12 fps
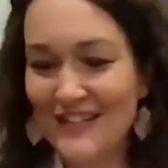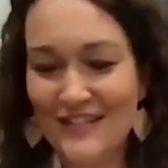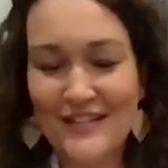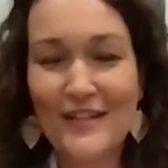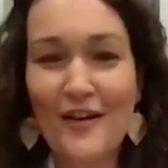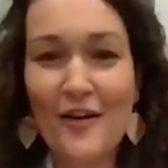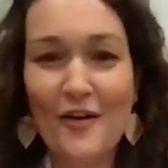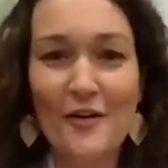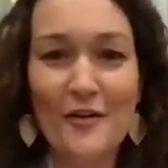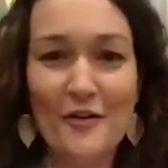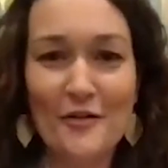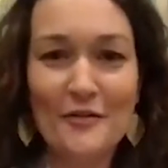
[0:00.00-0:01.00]

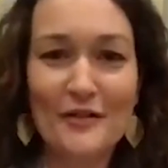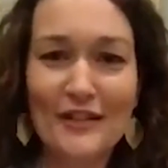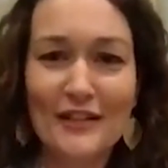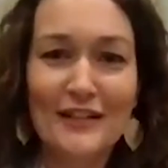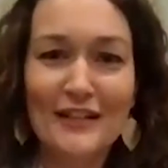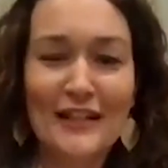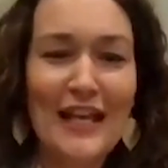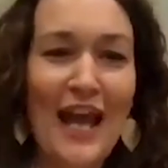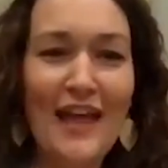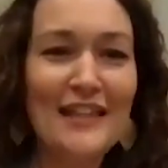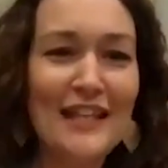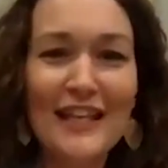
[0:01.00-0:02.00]
So,
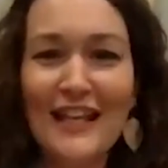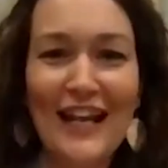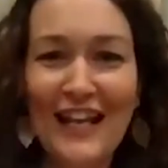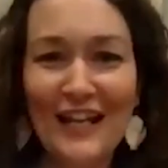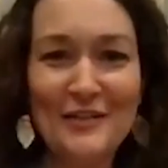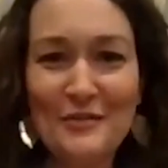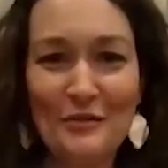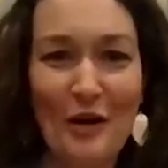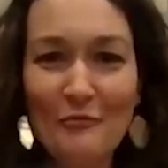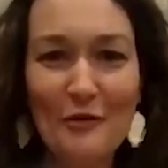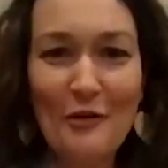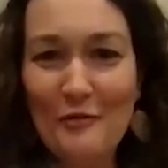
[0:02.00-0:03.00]
Kathy, can I get a
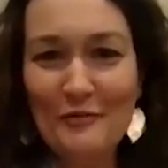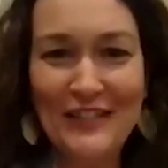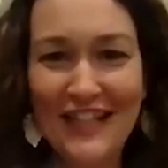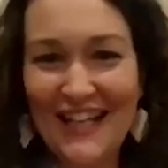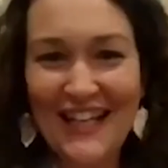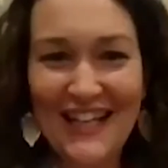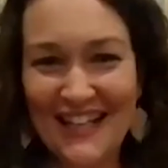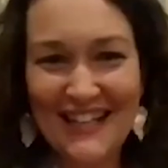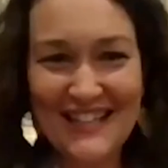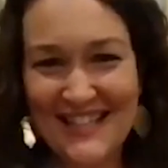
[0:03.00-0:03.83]
drum roll, please?